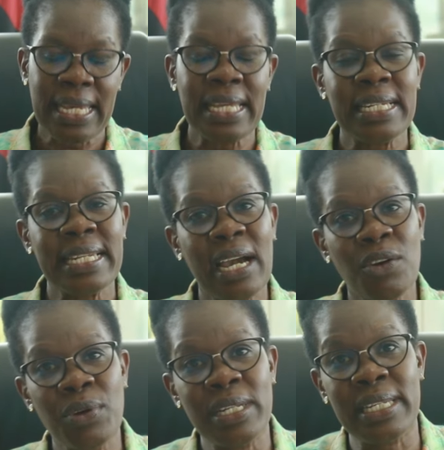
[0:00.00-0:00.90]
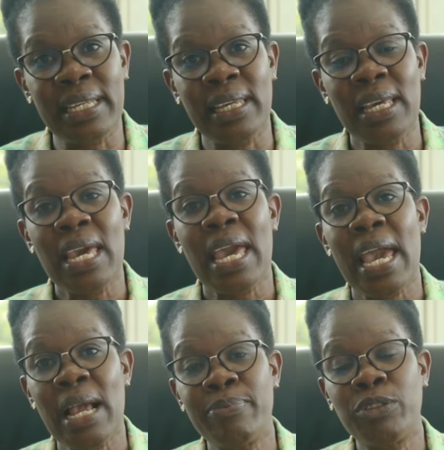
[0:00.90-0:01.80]
Integrity
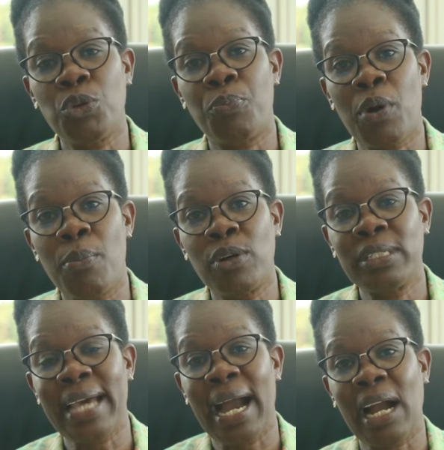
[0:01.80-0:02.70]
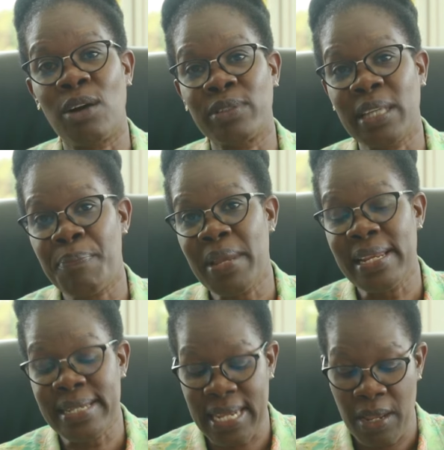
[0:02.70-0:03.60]
helps to promote
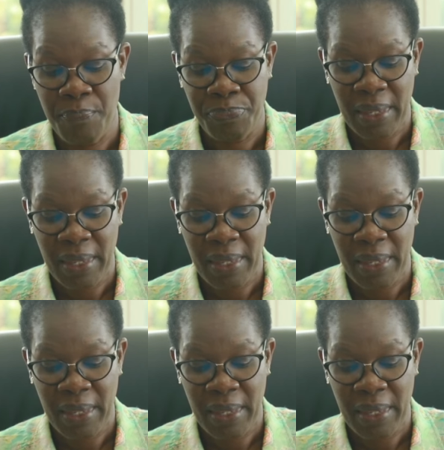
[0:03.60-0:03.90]
accountability